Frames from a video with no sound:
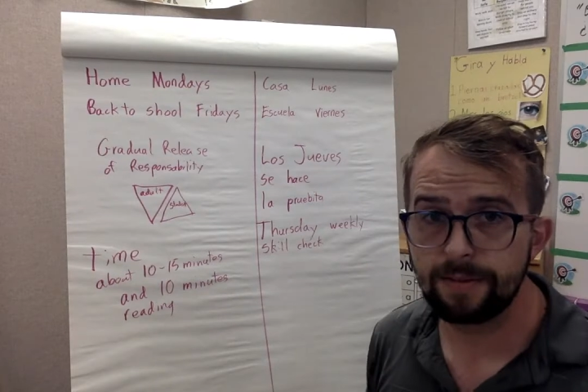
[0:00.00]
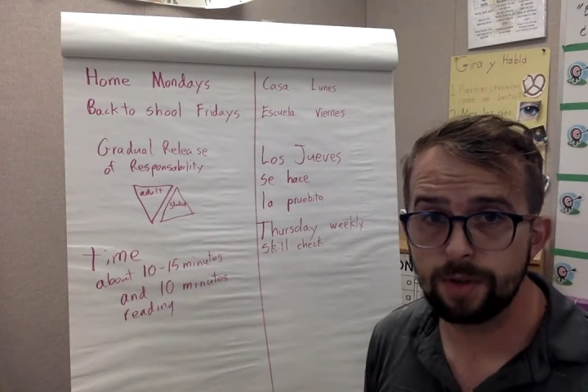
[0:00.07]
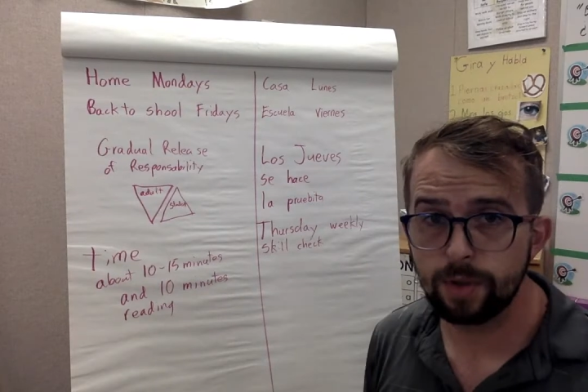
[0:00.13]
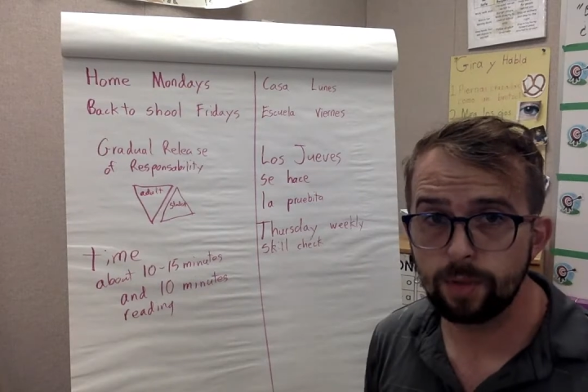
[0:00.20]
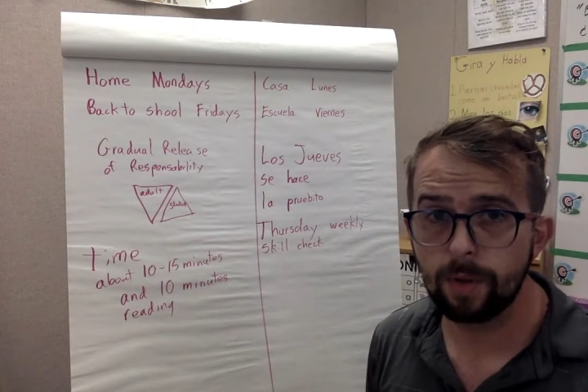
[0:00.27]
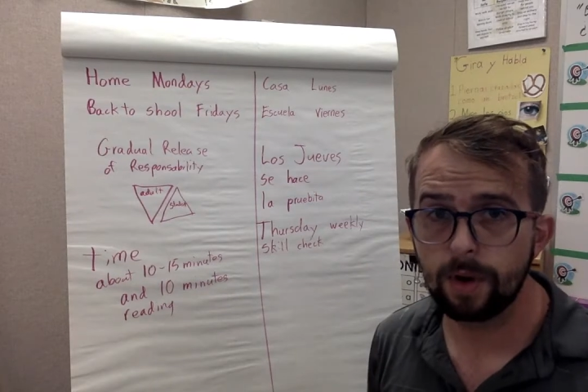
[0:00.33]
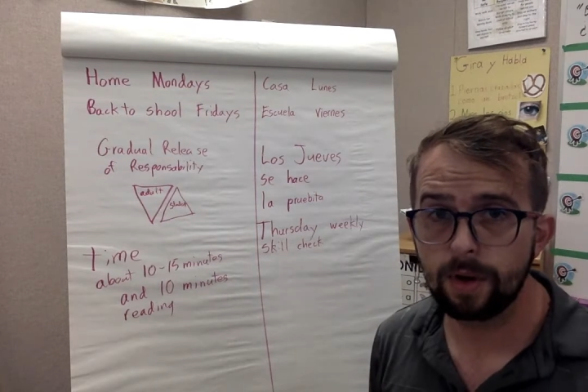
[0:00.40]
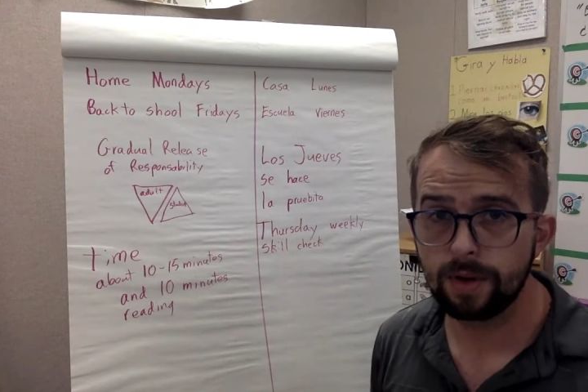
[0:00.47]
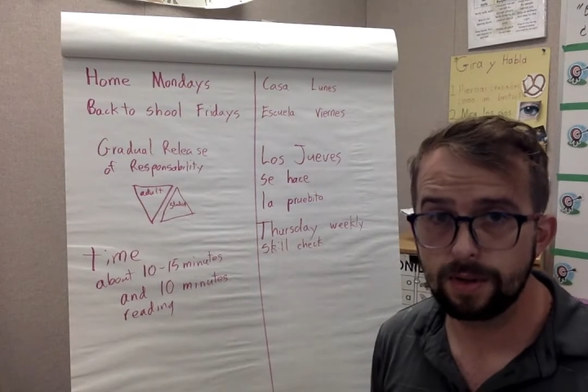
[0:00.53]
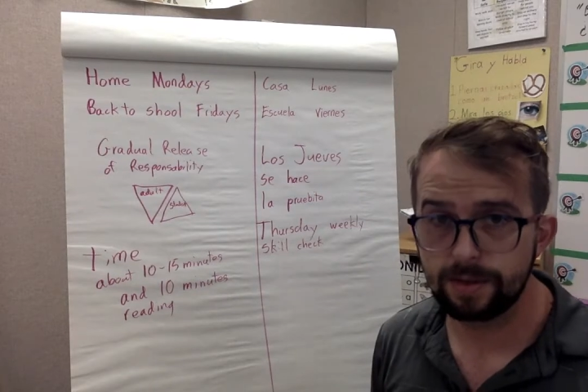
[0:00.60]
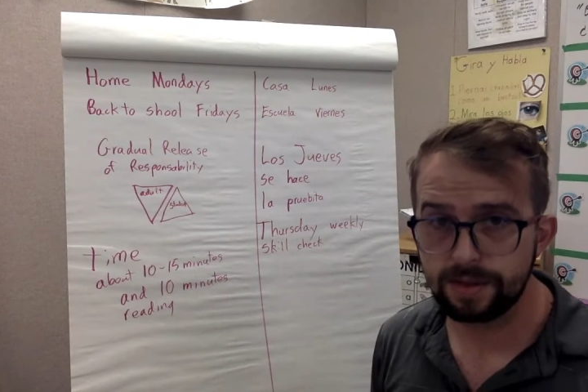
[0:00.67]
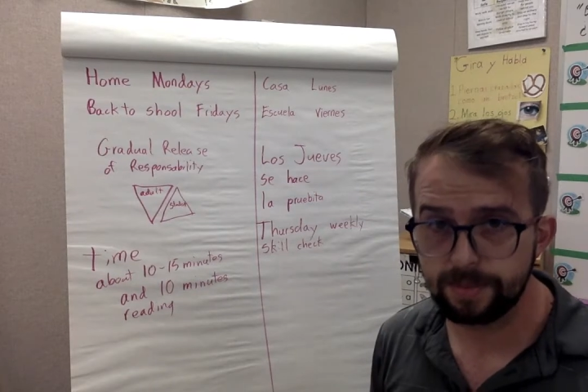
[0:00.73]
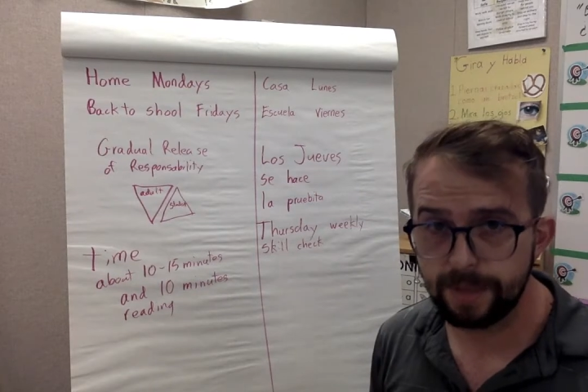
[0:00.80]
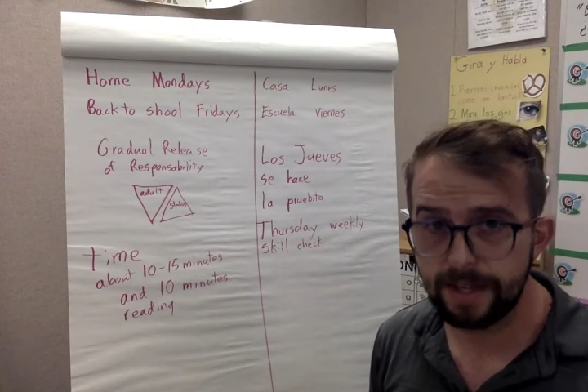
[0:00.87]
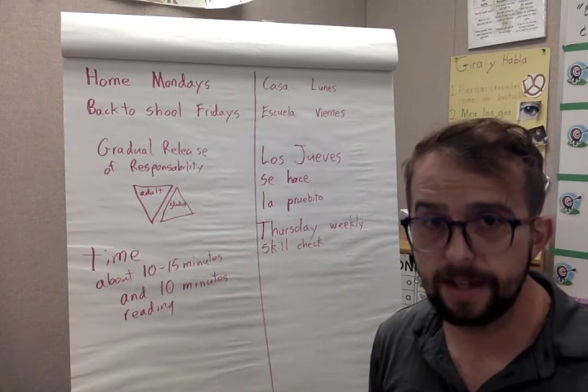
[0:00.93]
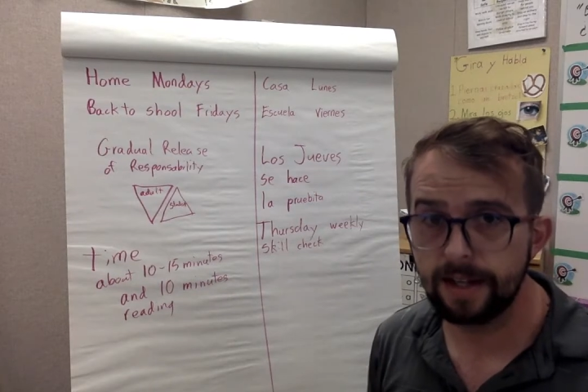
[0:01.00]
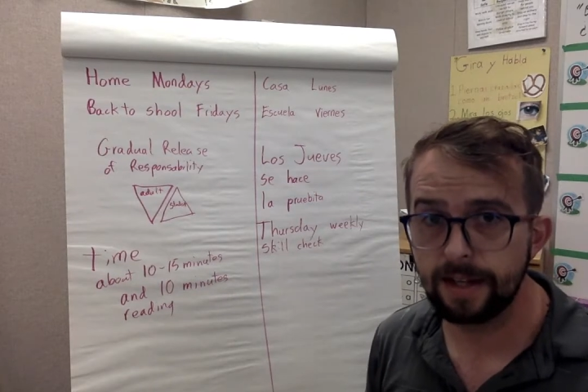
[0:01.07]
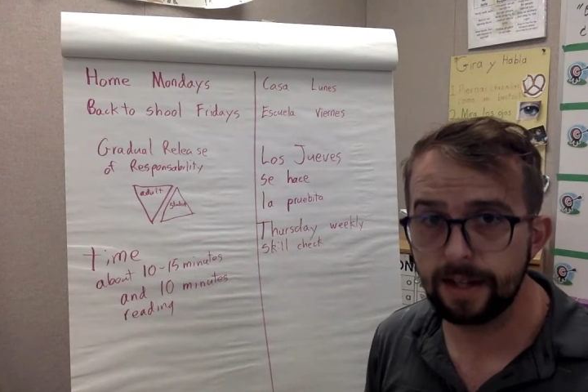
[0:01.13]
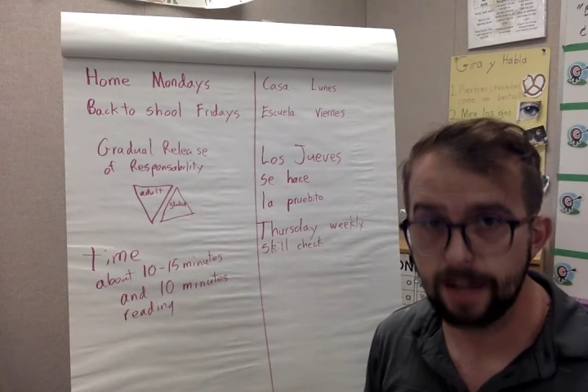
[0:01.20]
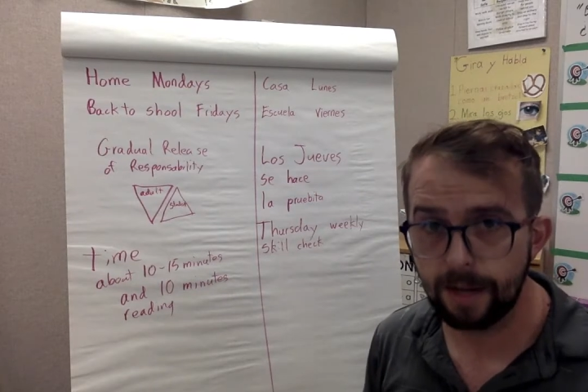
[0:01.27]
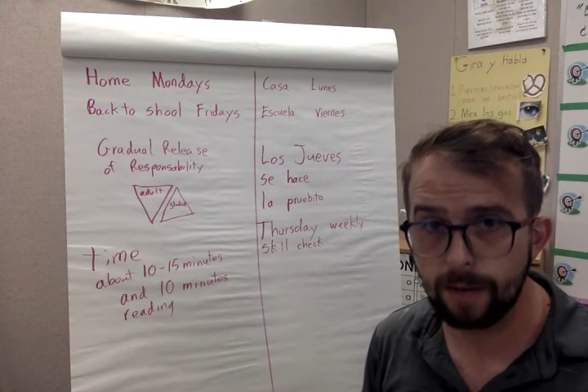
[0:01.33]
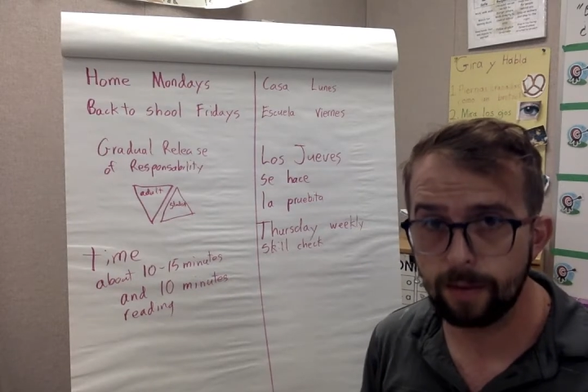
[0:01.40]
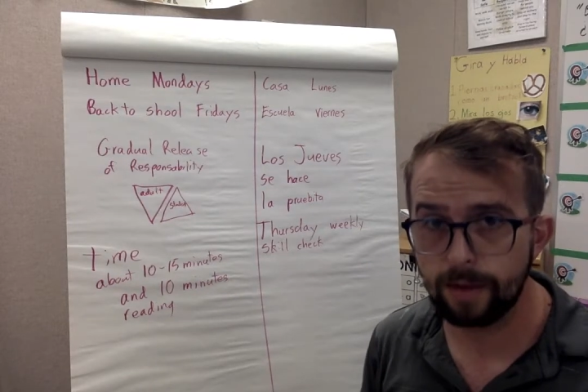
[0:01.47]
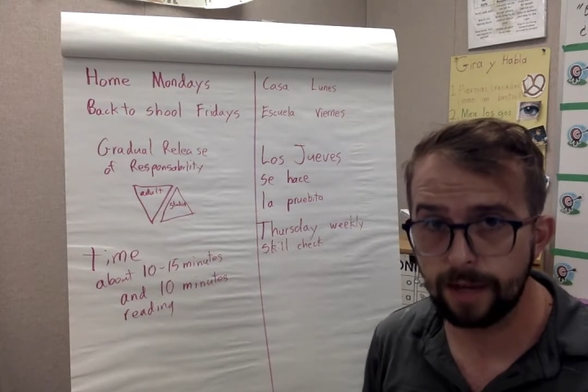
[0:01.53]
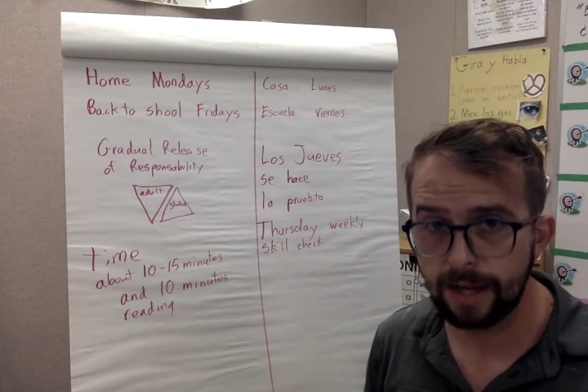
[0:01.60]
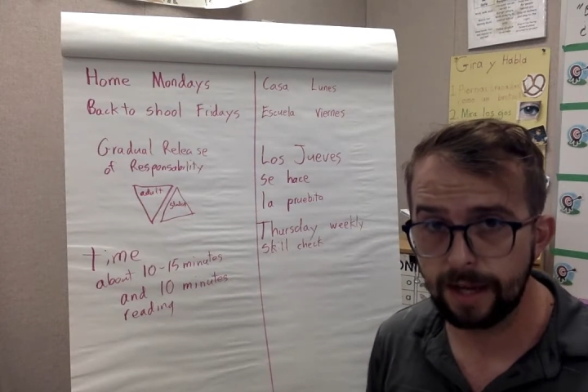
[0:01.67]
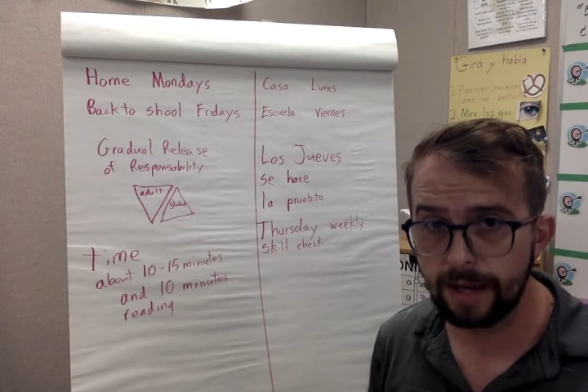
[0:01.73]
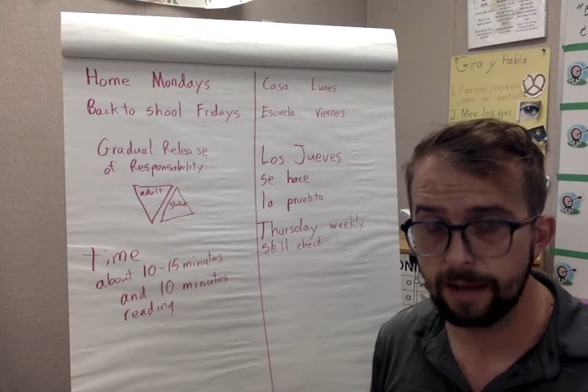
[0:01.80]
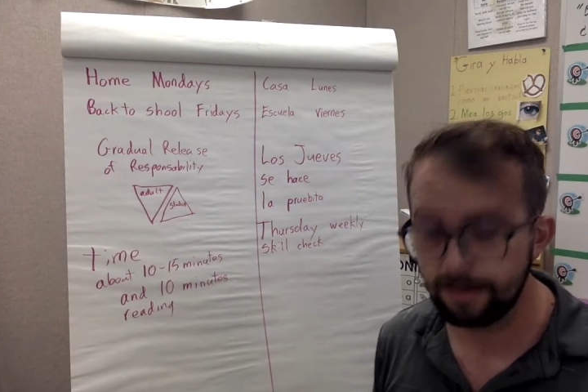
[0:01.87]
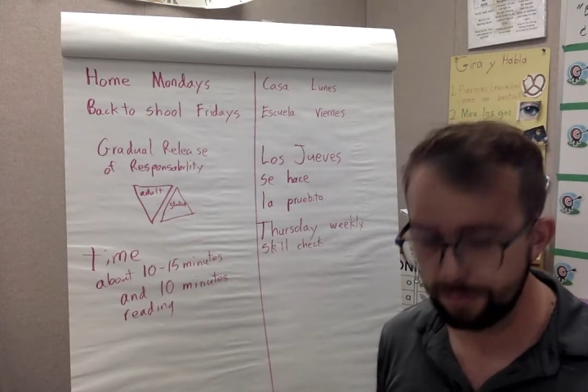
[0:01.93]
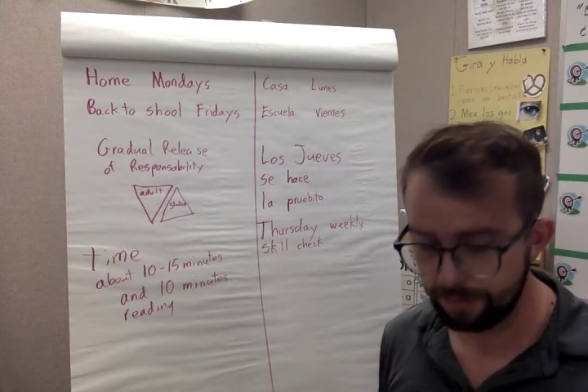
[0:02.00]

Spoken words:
you are spending an hour and a half